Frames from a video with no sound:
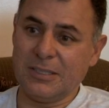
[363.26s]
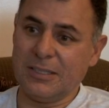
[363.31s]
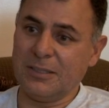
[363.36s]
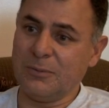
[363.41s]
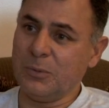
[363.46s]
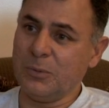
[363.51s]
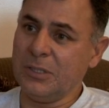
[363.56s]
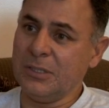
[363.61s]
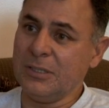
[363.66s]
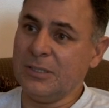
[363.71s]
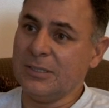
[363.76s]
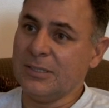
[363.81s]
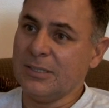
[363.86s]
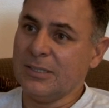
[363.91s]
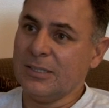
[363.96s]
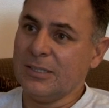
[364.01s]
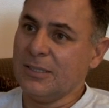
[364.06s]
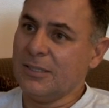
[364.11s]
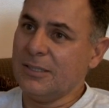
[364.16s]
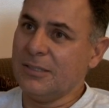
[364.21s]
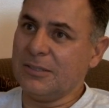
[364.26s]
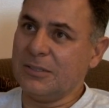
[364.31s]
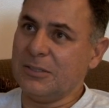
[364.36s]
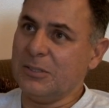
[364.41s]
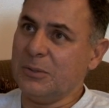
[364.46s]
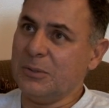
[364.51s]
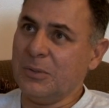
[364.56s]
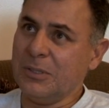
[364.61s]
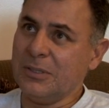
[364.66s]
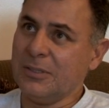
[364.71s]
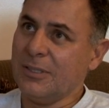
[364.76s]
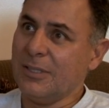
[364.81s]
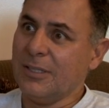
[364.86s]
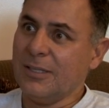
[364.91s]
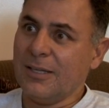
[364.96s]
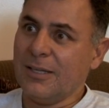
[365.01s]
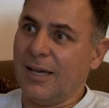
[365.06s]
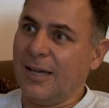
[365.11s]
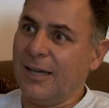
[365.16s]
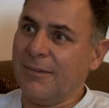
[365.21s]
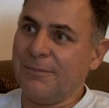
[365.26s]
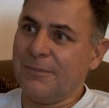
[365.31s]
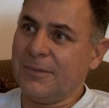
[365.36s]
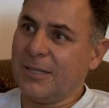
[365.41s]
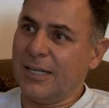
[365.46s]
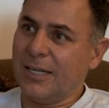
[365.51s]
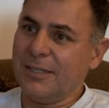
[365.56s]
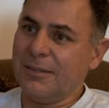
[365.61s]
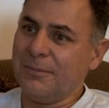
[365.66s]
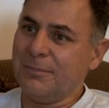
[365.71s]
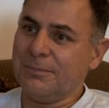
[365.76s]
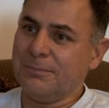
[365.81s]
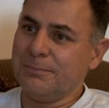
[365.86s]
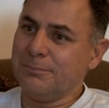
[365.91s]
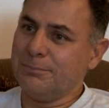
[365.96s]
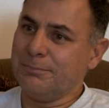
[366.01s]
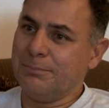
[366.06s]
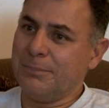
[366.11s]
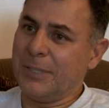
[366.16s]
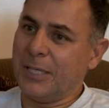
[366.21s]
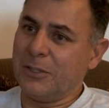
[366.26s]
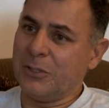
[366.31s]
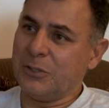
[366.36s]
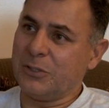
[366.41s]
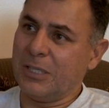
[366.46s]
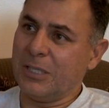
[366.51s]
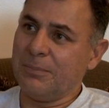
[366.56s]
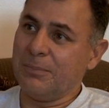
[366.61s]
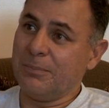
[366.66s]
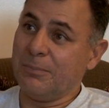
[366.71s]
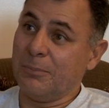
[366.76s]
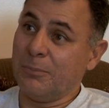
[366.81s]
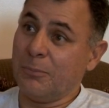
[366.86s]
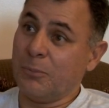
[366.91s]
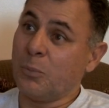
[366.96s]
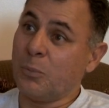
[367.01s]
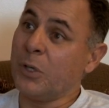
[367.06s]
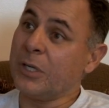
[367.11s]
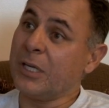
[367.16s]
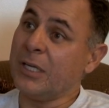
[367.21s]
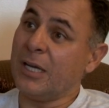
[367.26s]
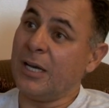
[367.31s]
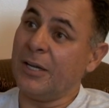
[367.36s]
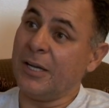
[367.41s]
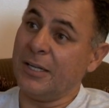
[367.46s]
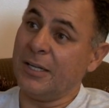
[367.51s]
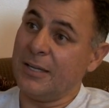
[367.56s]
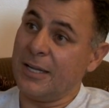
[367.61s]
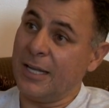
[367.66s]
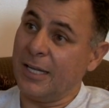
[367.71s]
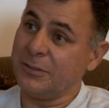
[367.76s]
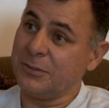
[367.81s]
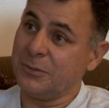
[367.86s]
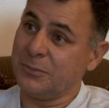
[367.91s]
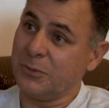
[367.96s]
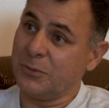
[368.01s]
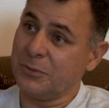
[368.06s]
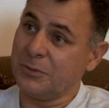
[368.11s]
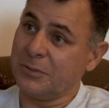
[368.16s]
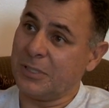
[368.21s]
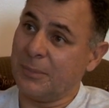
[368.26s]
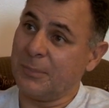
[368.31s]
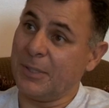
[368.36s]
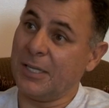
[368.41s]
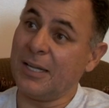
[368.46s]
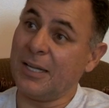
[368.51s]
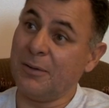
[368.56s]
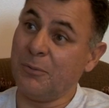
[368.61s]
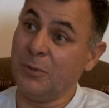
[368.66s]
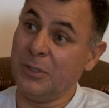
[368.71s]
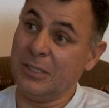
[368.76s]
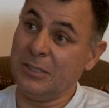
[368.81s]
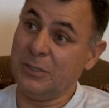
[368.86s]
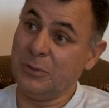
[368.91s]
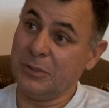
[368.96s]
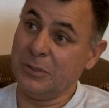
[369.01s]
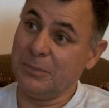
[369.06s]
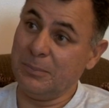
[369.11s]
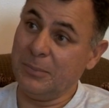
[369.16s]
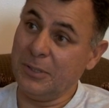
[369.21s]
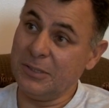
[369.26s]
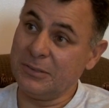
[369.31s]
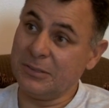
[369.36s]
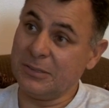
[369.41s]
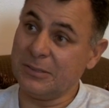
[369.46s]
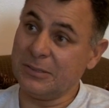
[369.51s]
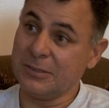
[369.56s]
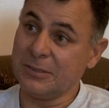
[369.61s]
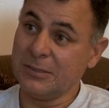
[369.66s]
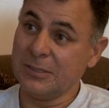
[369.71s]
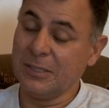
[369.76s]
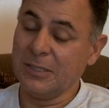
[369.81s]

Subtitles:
then he said, you know what, I'm kind of better shape working out at NASA full time and not really doing the business.